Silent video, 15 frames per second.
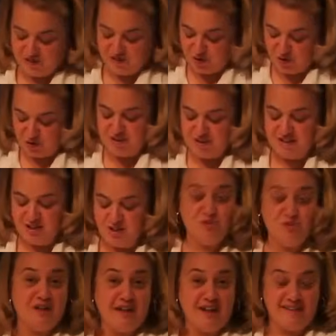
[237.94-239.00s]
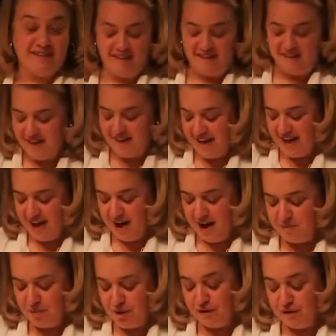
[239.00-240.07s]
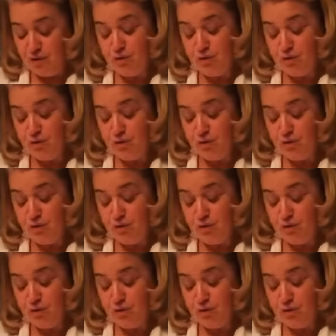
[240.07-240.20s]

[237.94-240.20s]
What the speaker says: for those that do like it. But if